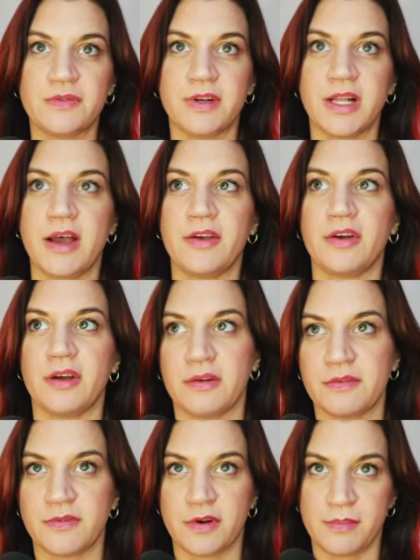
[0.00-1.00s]
you fill out your
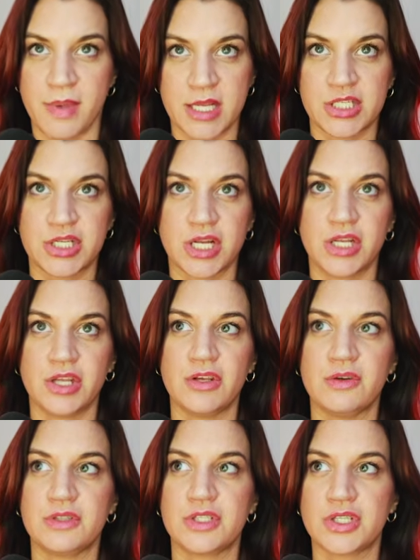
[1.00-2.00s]
information,
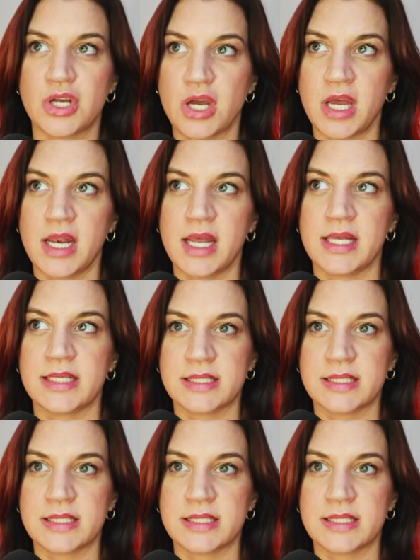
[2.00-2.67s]
you should